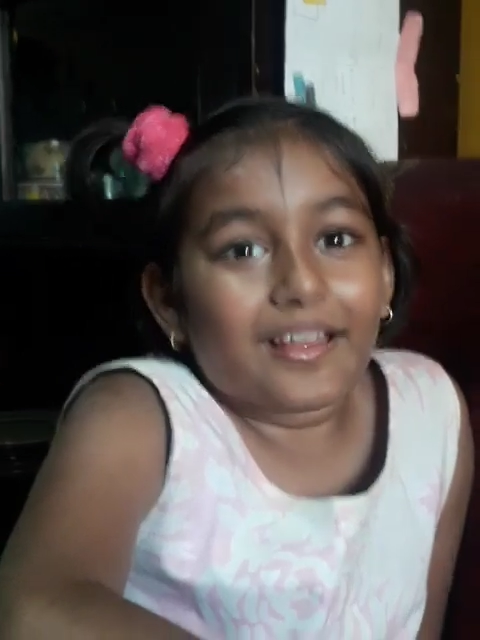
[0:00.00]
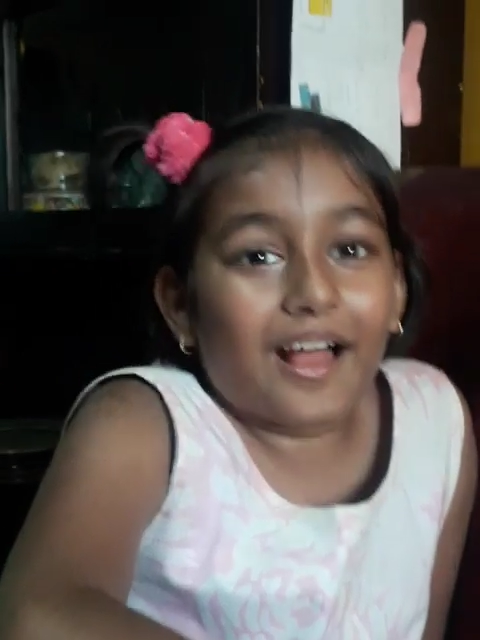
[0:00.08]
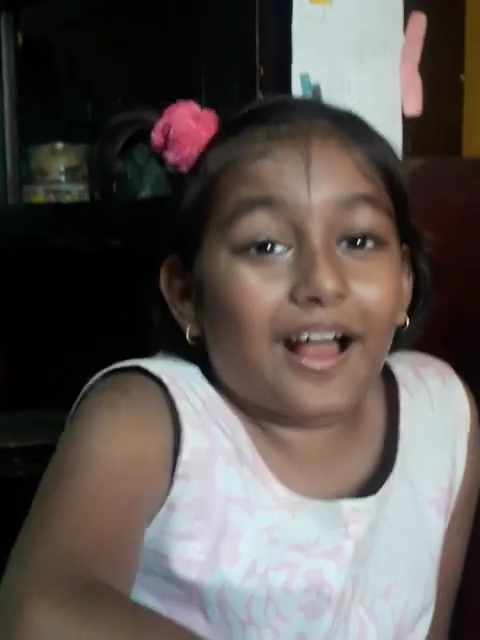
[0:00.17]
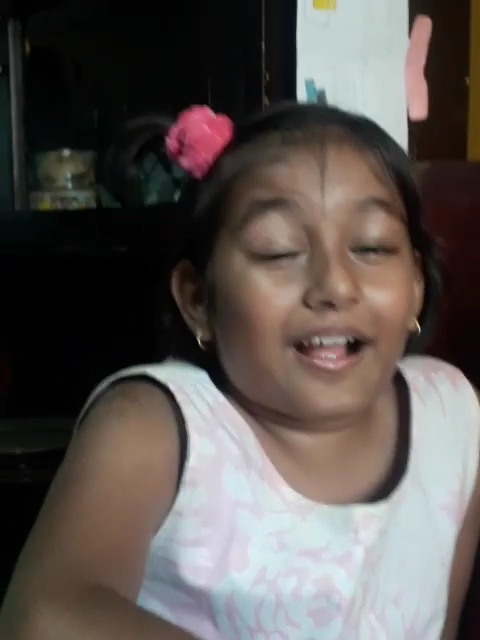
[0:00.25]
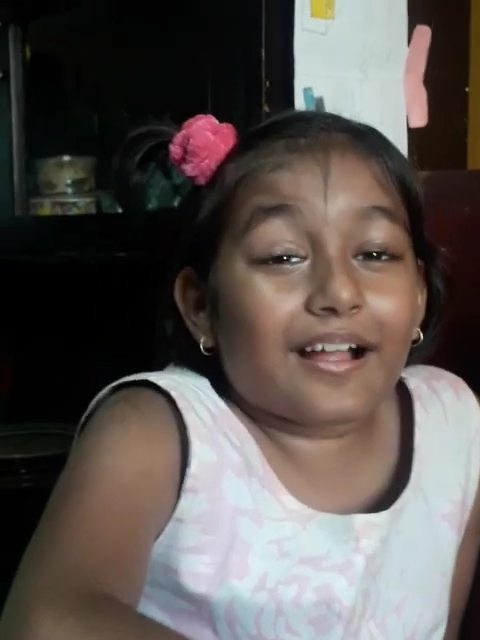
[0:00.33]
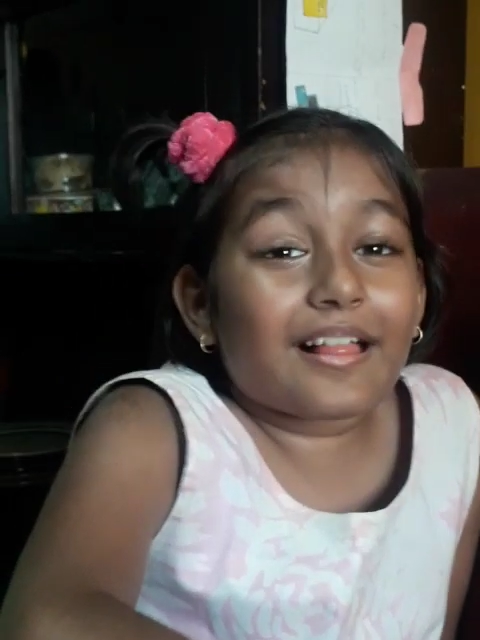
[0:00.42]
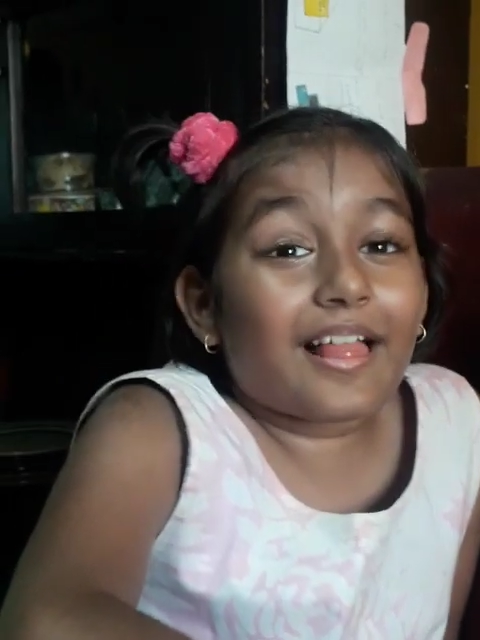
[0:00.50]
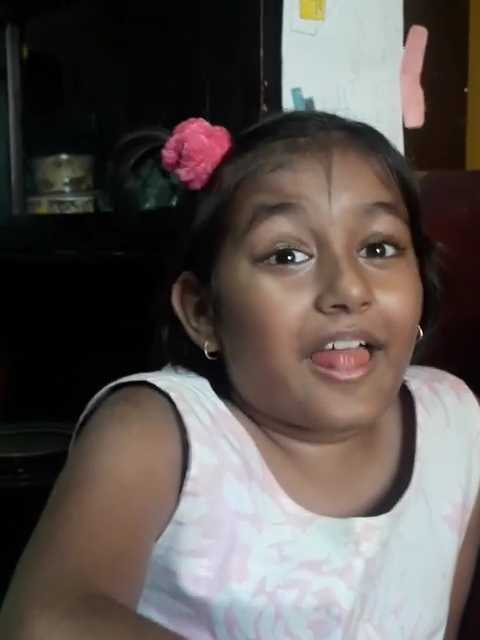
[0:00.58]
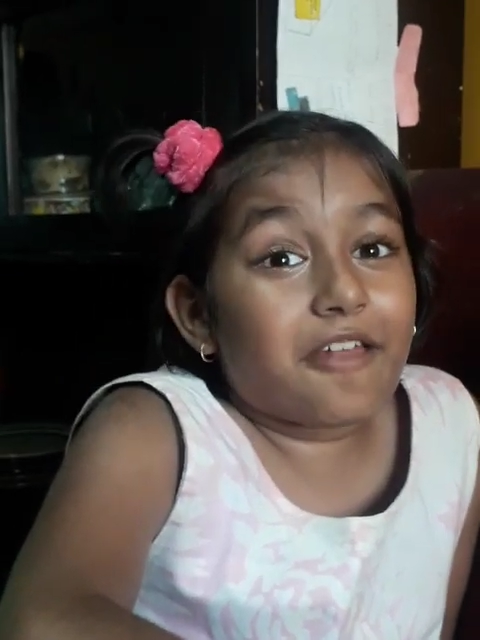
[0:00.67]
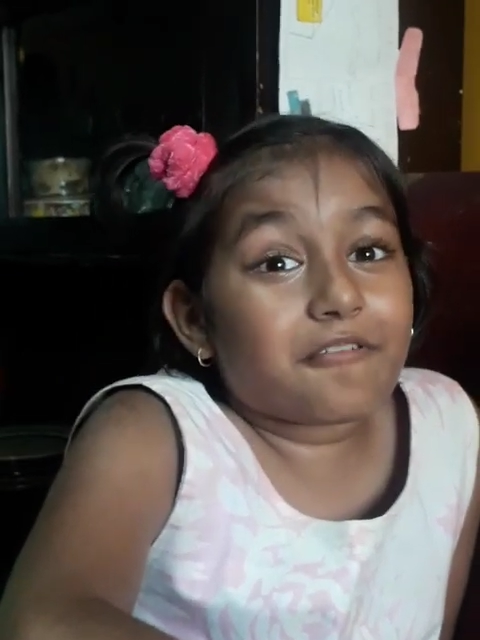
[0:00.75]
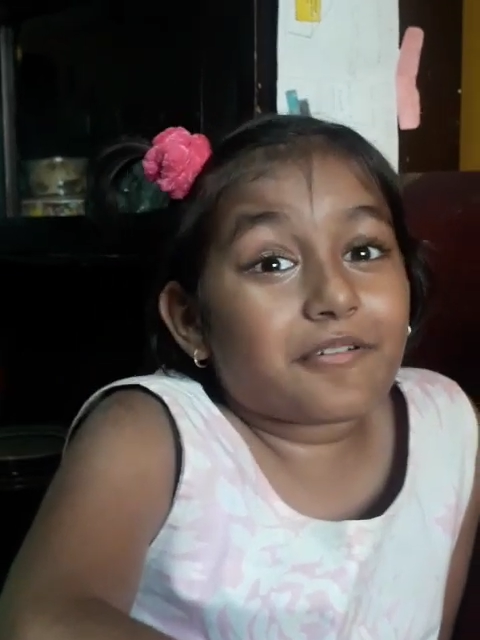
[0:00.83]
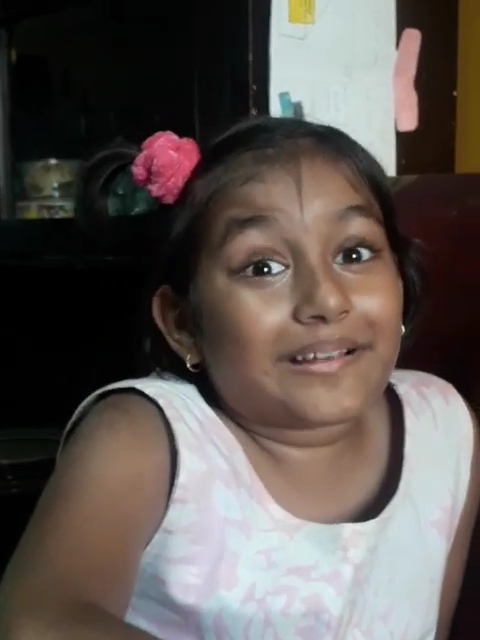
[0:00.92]
Uncle
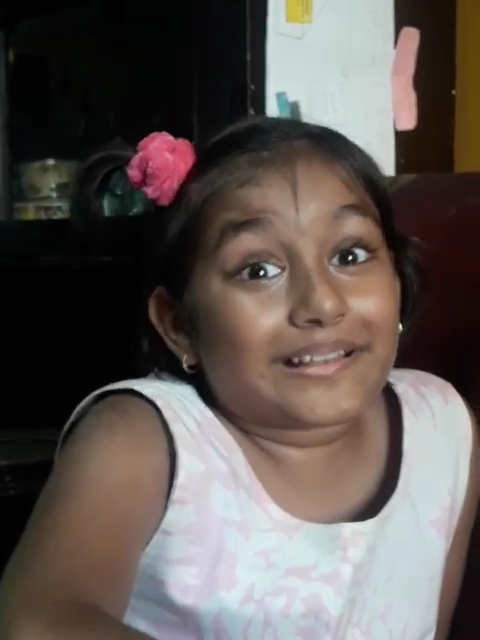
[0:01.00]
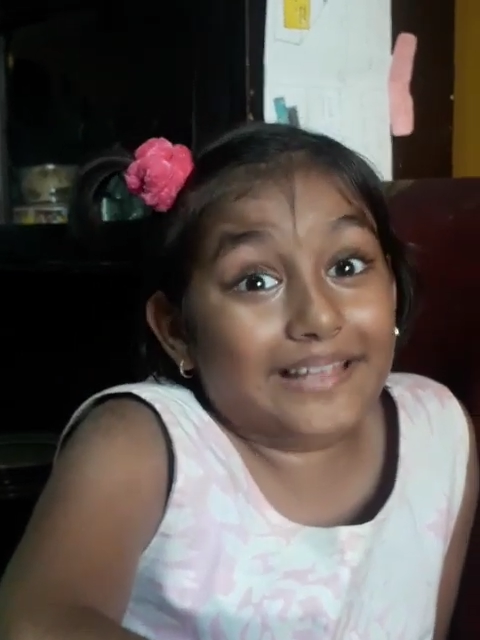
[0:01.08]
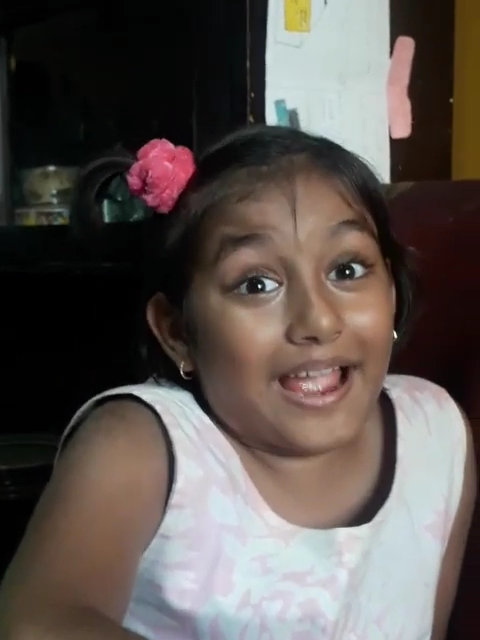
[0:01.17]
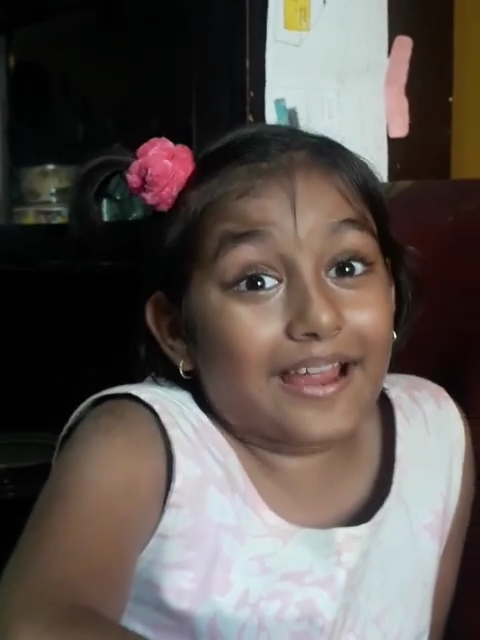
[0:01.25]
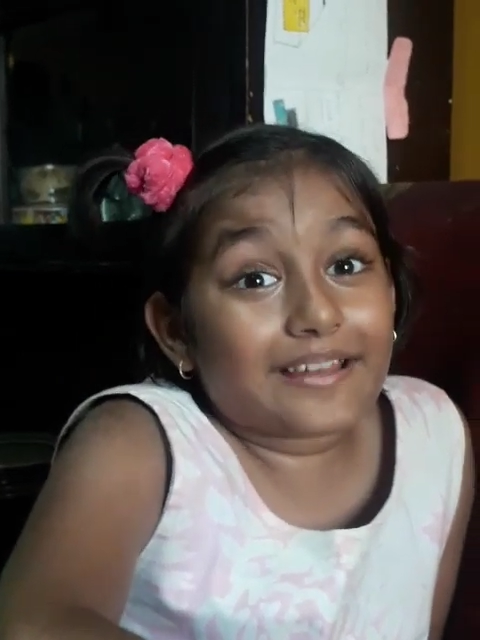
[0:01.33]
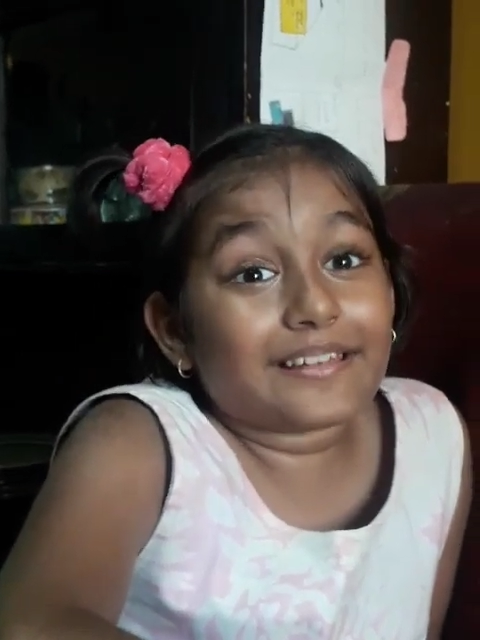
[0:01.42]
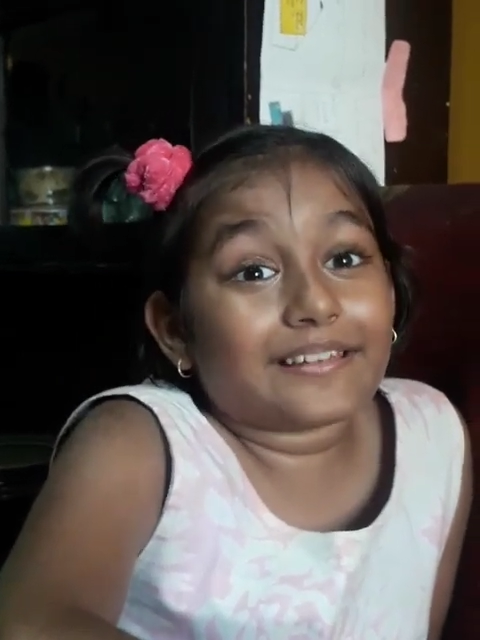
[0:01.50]
Henry was tired